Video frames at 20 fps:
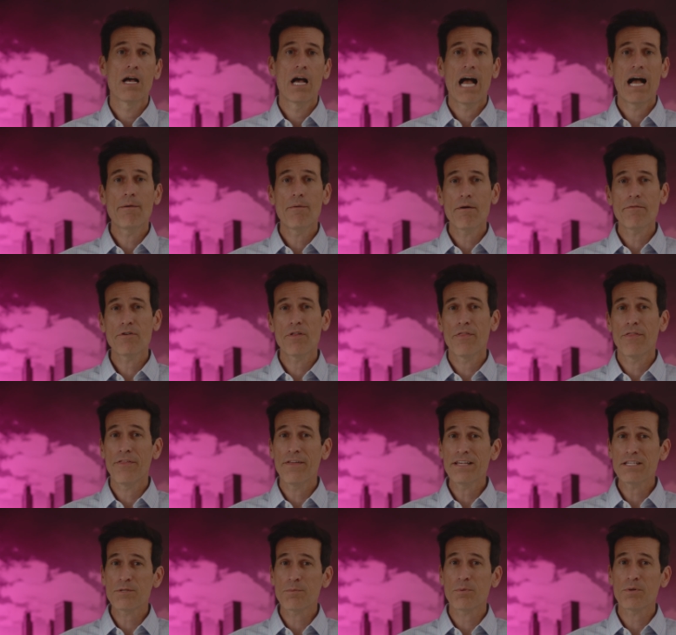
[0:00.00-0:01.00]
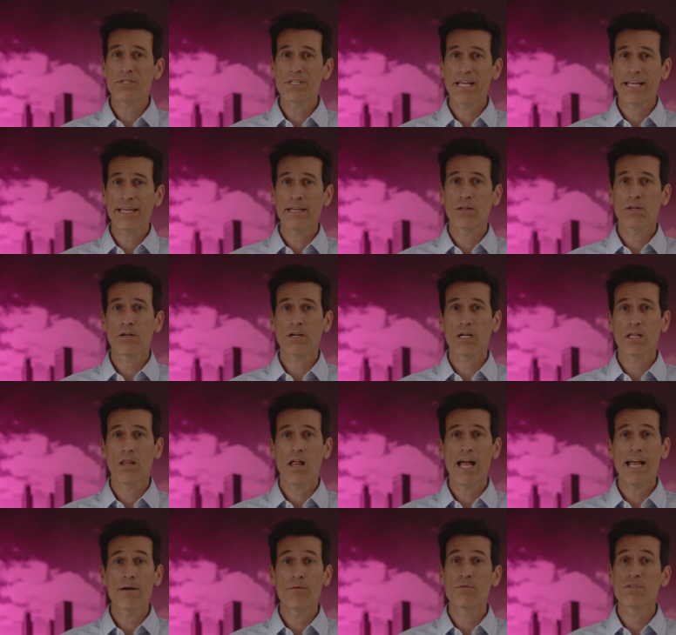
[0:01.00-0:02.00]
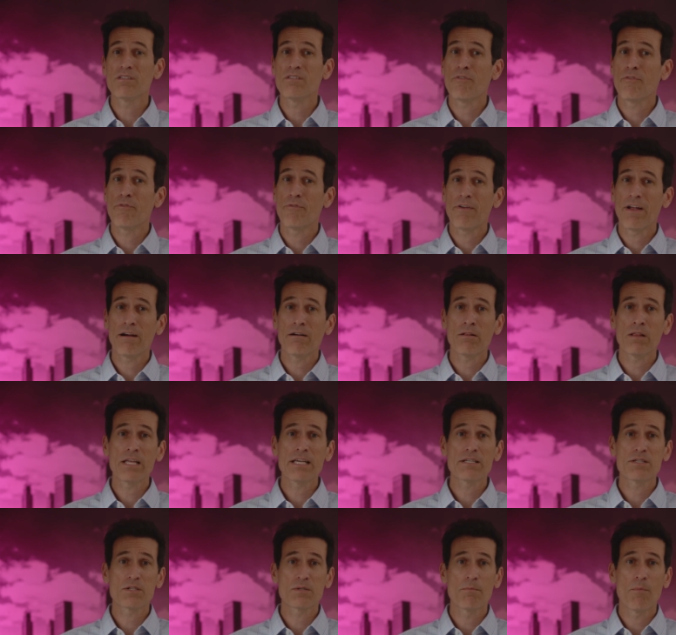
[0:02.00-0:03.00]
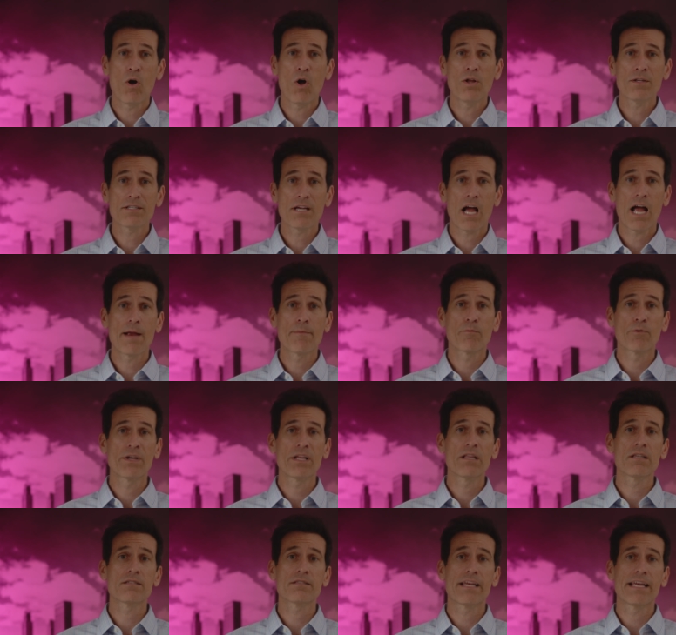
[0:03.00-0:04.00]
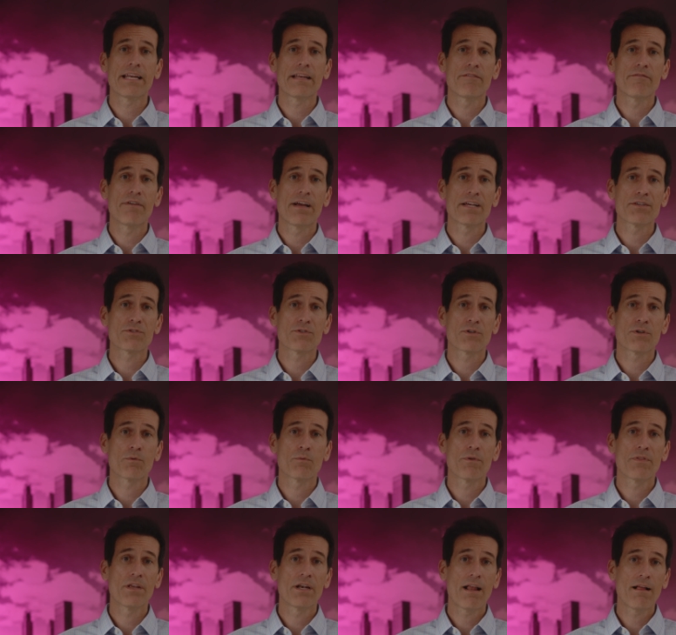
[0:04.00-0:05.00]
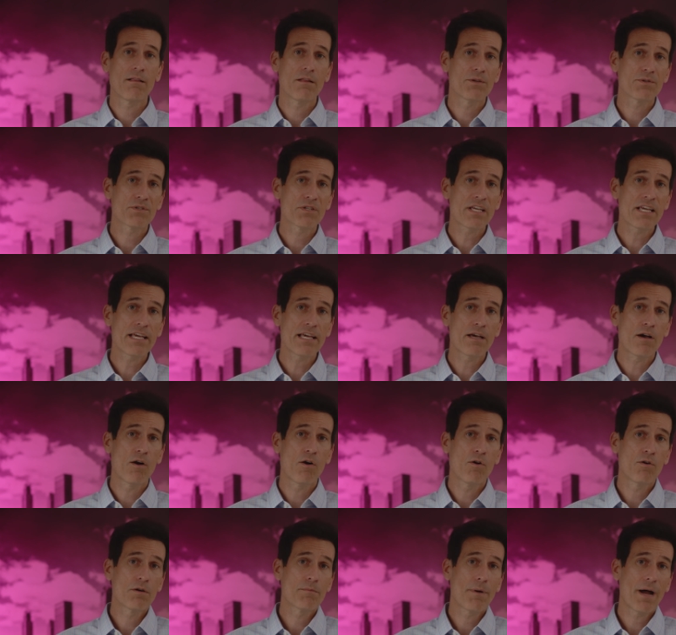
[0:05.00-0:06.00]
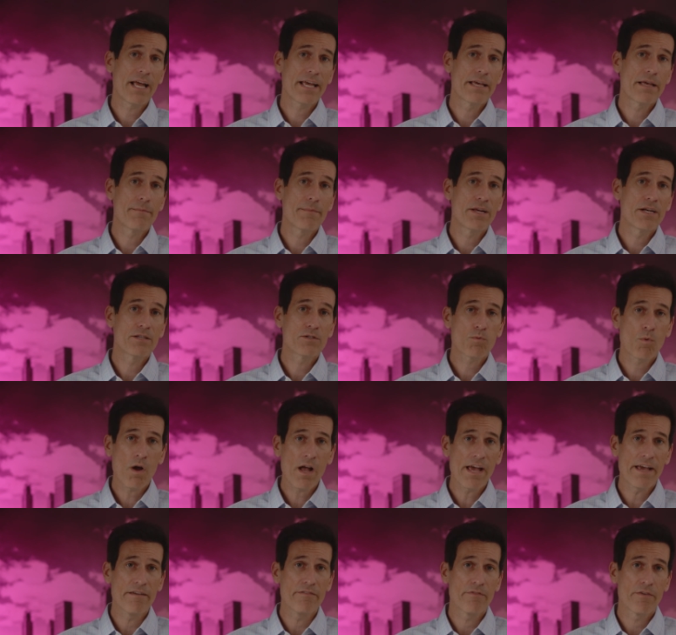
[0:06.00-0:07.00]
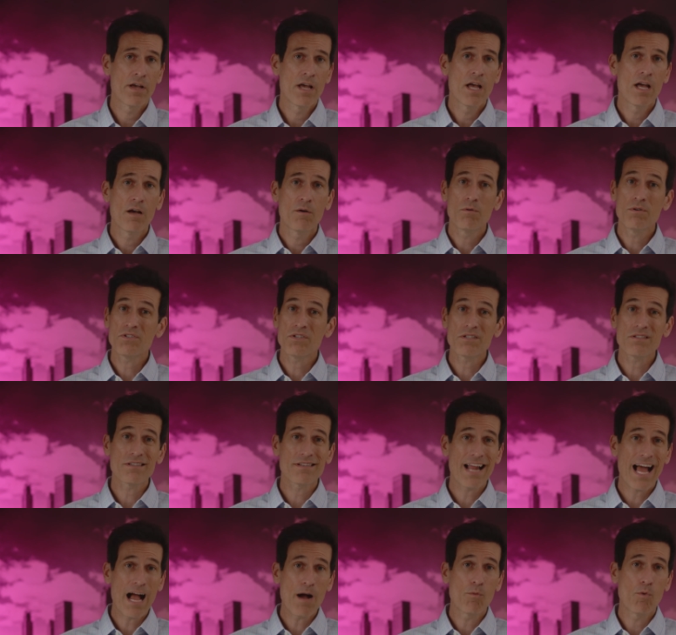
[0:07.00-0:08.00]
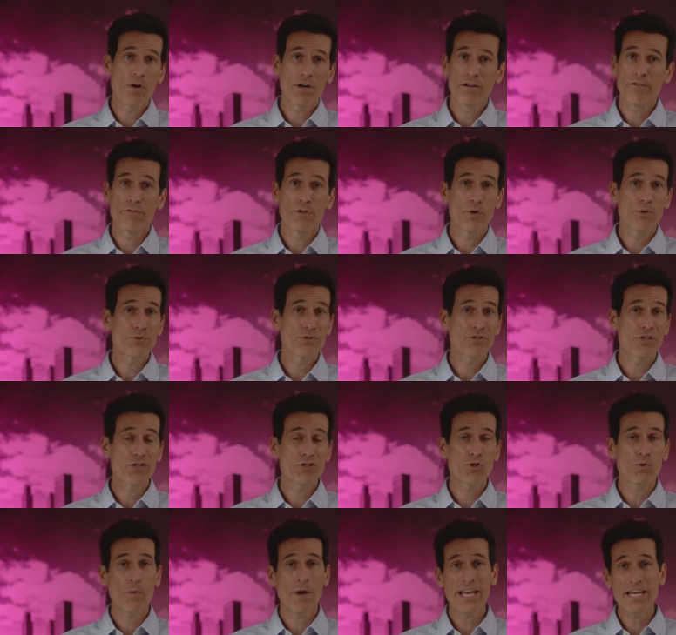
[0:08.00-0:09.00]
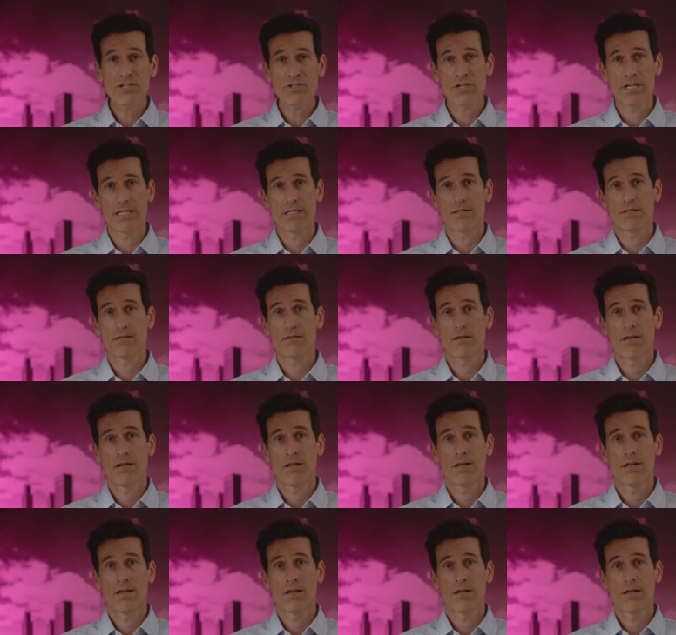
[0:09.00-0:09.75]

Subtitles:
However, this particular client was a fairly small-time real estate investor with an LLC owned by him and his wife, which is not one of those situations.